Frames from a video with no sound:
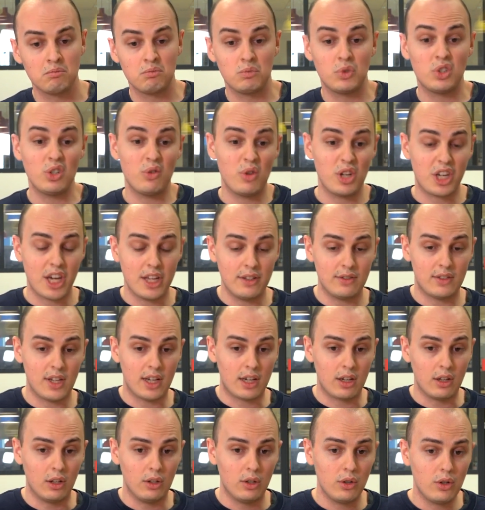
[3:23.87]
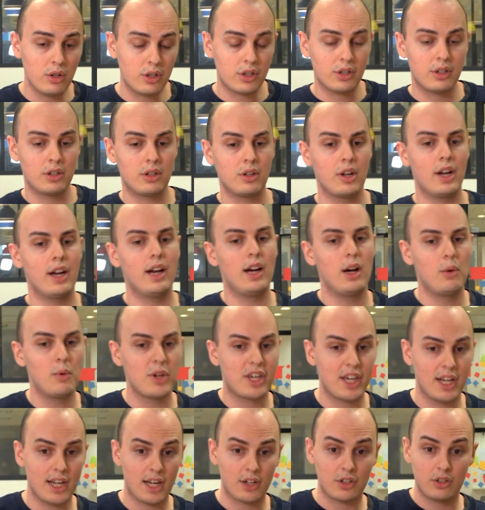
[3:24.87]
So we can take a look, uh,
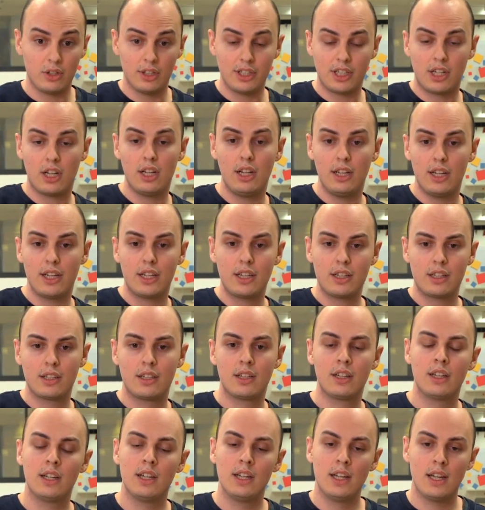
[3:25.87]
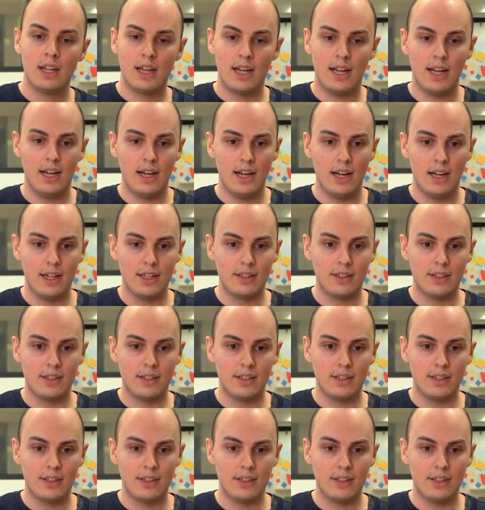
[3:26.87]
we can actually click uh,